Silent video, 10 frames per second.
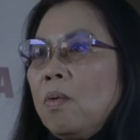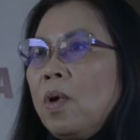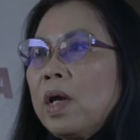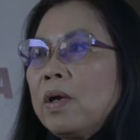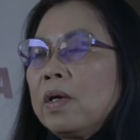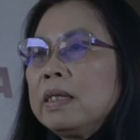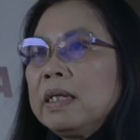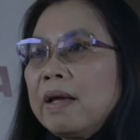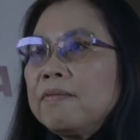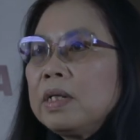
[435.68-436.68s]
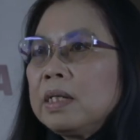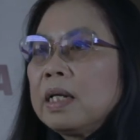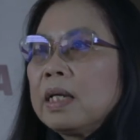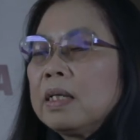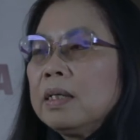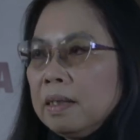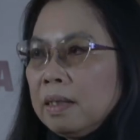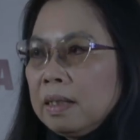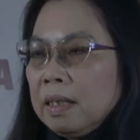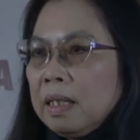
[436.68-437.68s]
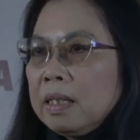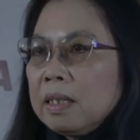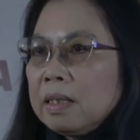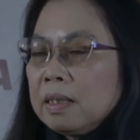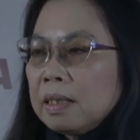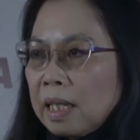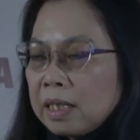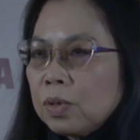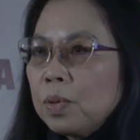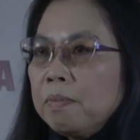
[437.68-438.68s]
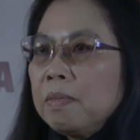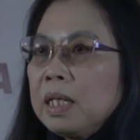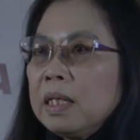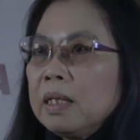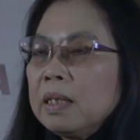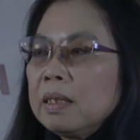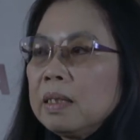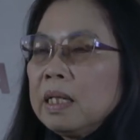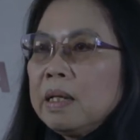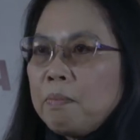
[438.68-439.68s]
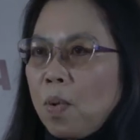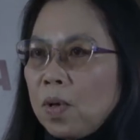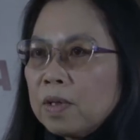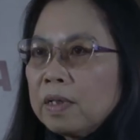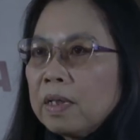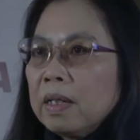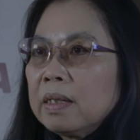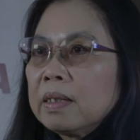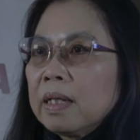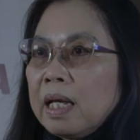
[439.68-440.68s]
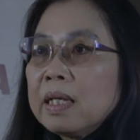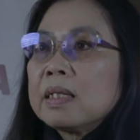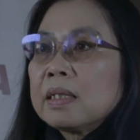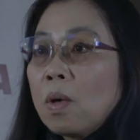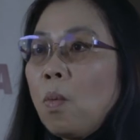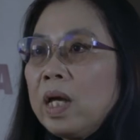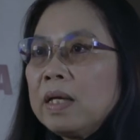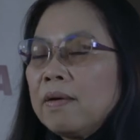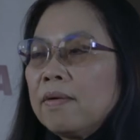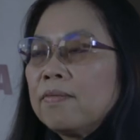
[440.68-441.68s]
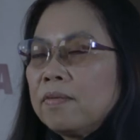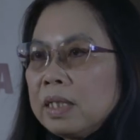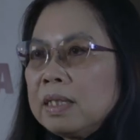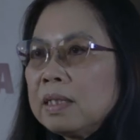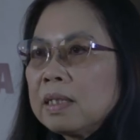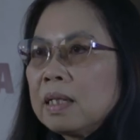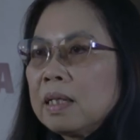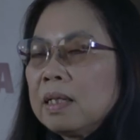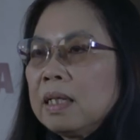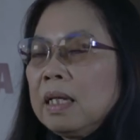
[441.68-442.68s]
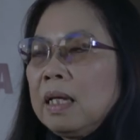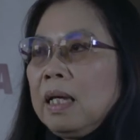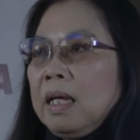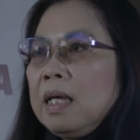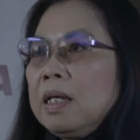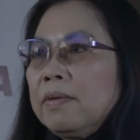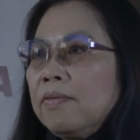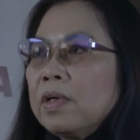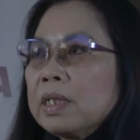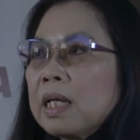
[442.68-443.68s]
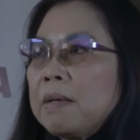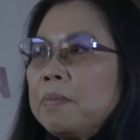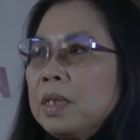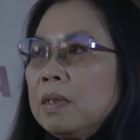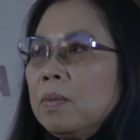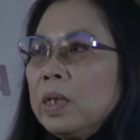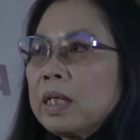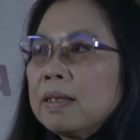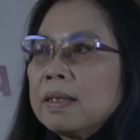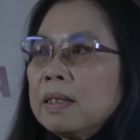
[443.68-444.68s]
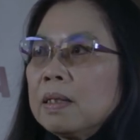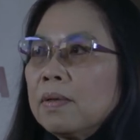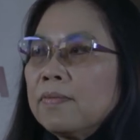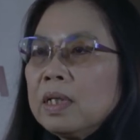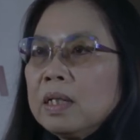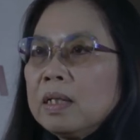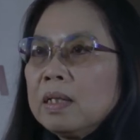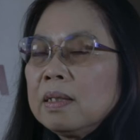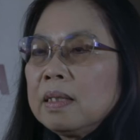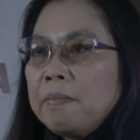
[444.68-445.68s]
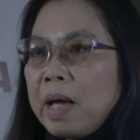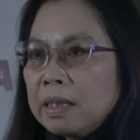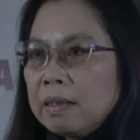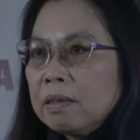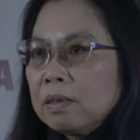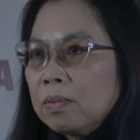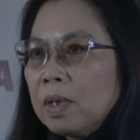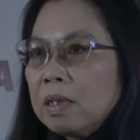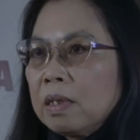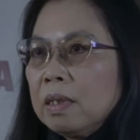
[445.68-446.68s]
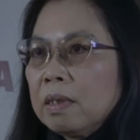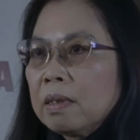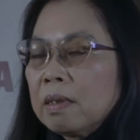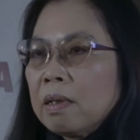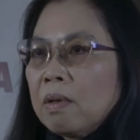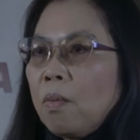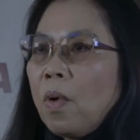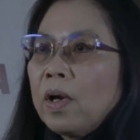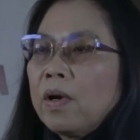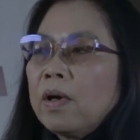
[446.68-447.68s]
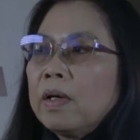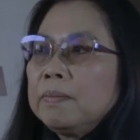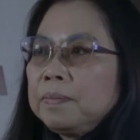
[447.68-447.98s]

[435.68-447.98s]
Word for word: where the everyday is extremely important as a way of resisting. Here, for example, we can think of the Tibetan struggle, where